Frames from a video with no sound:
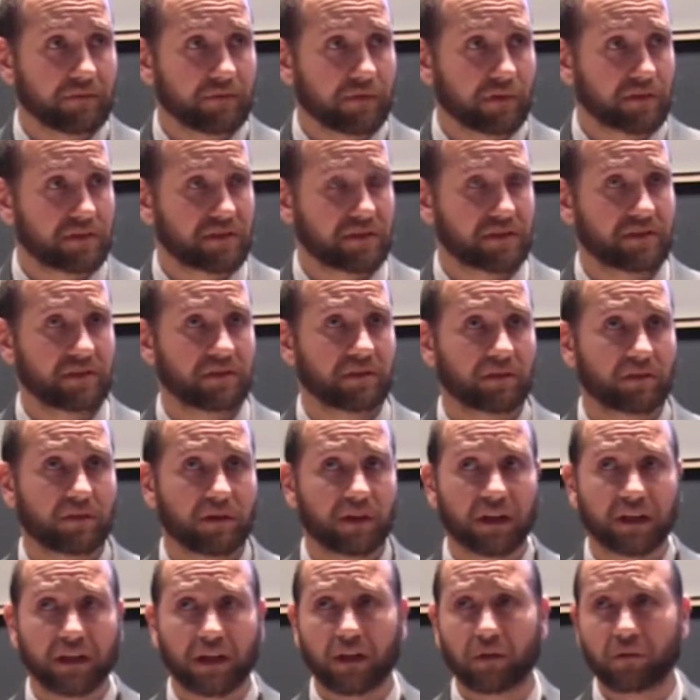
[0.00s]
verses in the
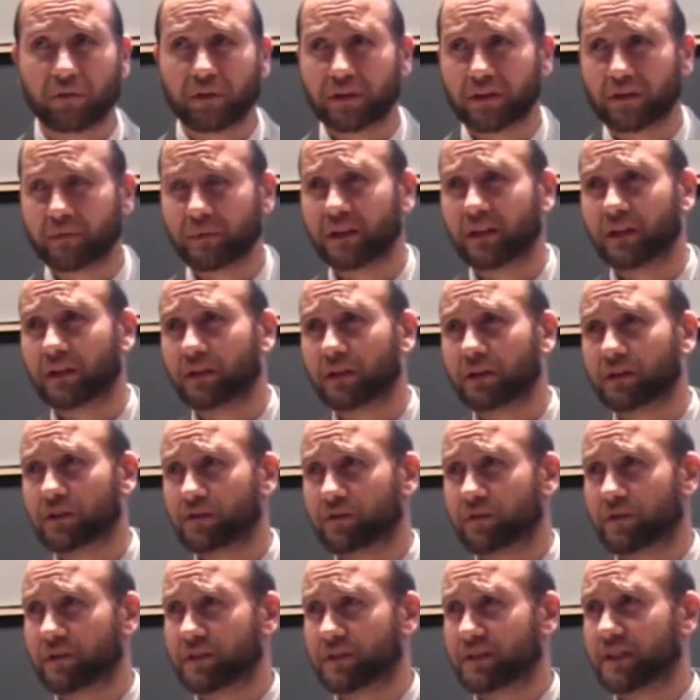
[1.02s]
Quran, I'll read them in English
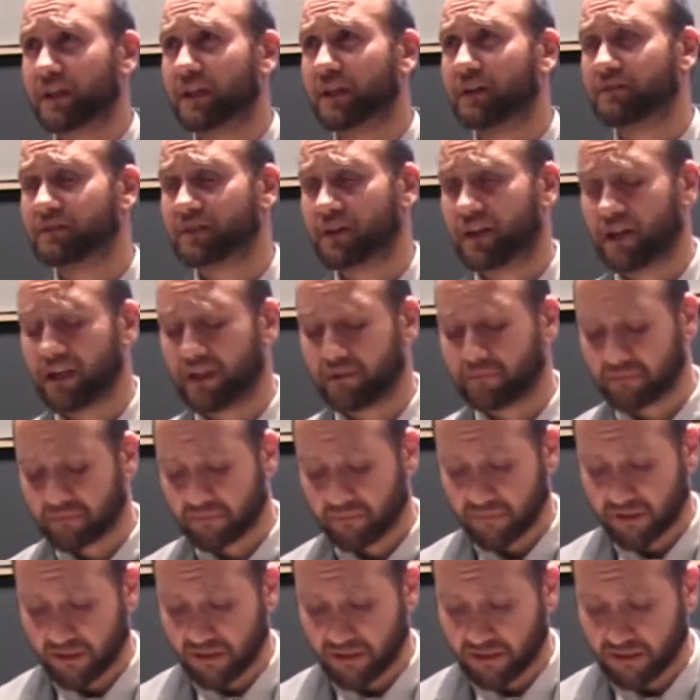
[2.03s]
for the sake of time,
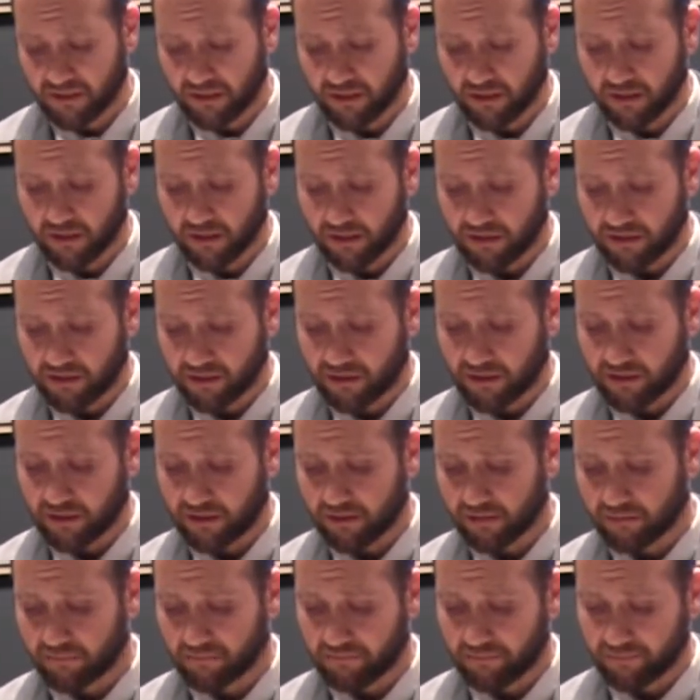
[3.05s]
and I'll,
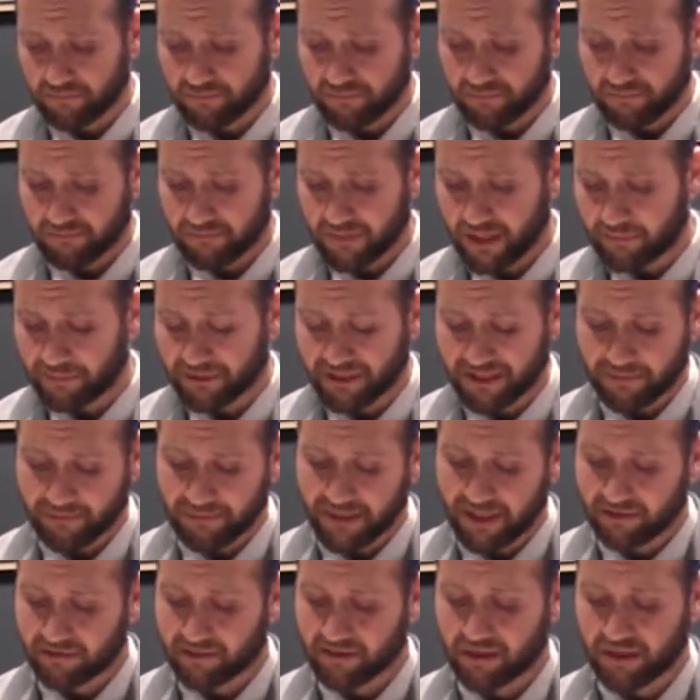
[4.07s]
I'll maybe get
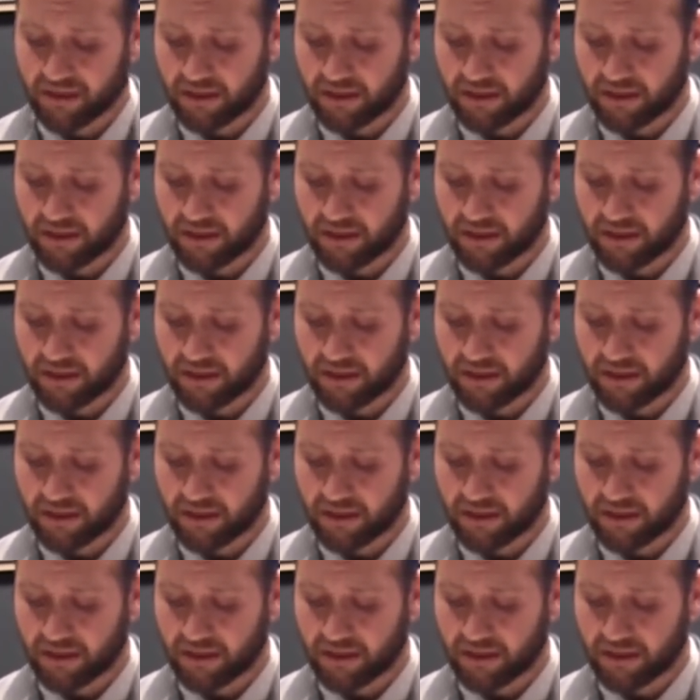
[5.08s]
back to the